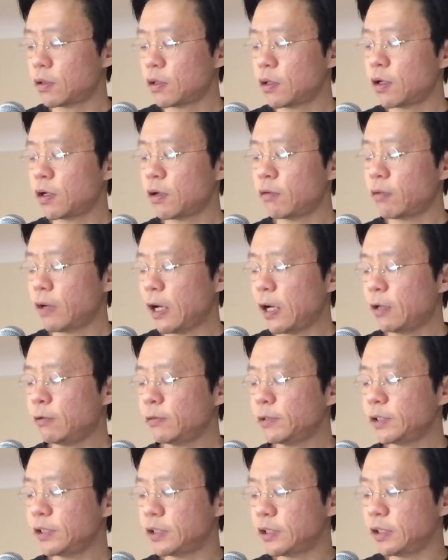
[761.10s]
of how we
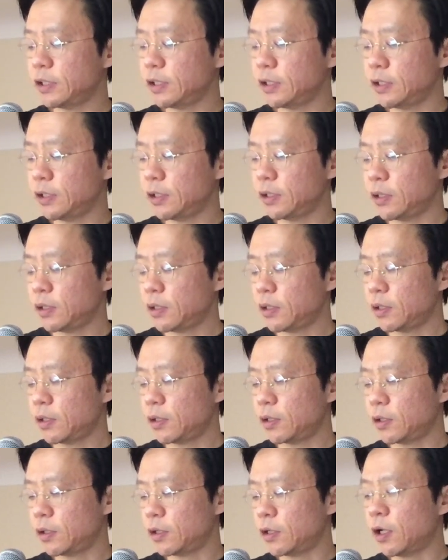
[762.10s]
see
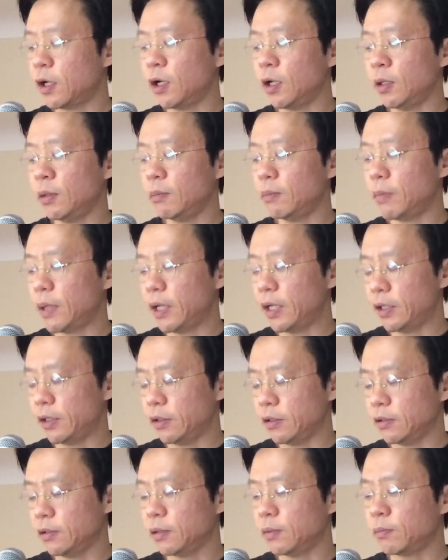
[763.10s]

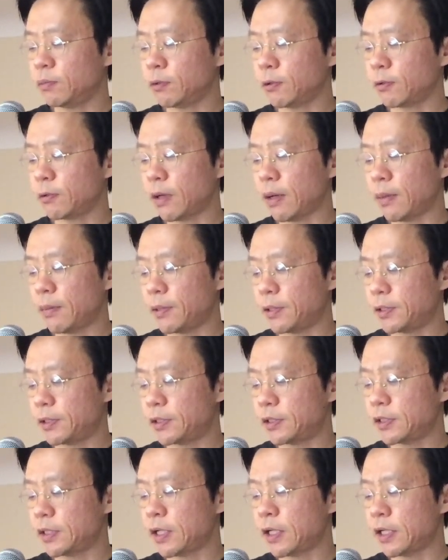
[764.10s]
non-male
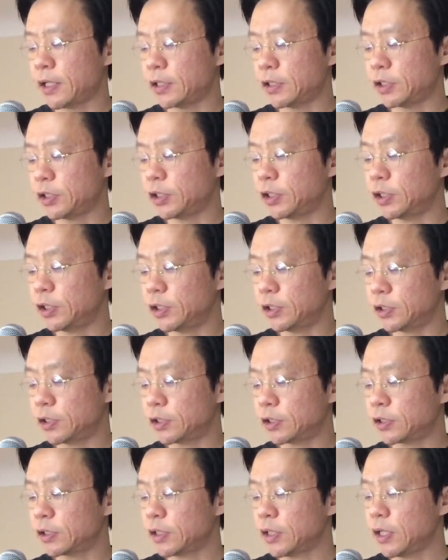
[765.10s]
programmers and
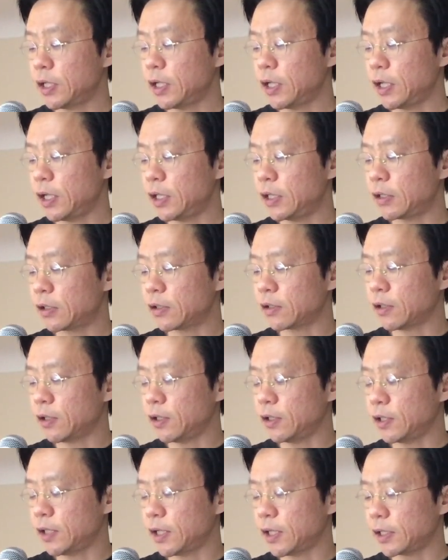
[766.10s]
engineers in the
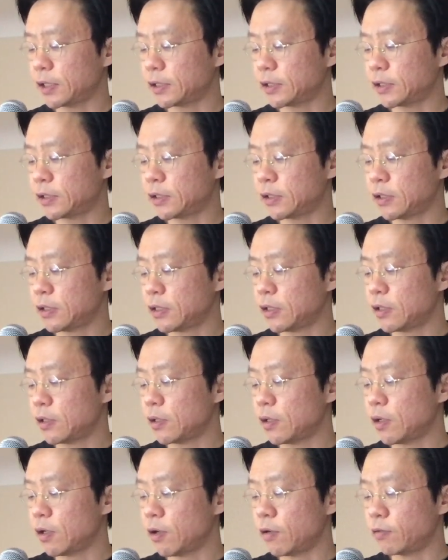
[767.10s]
context
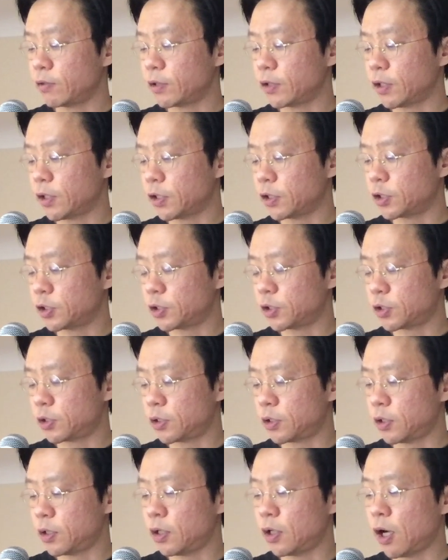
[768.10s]
of the
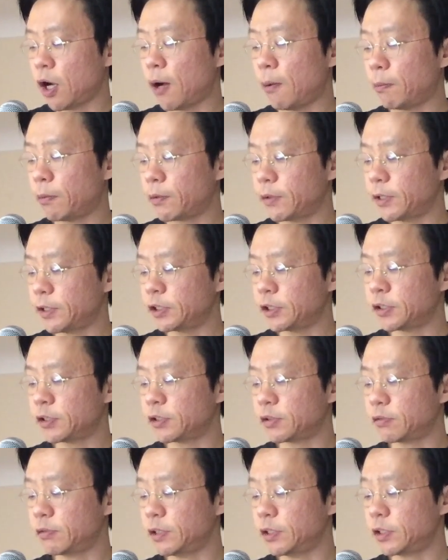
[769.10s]
larger operations
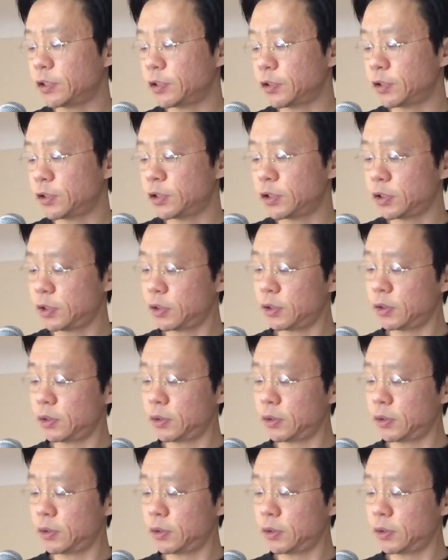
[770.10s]
research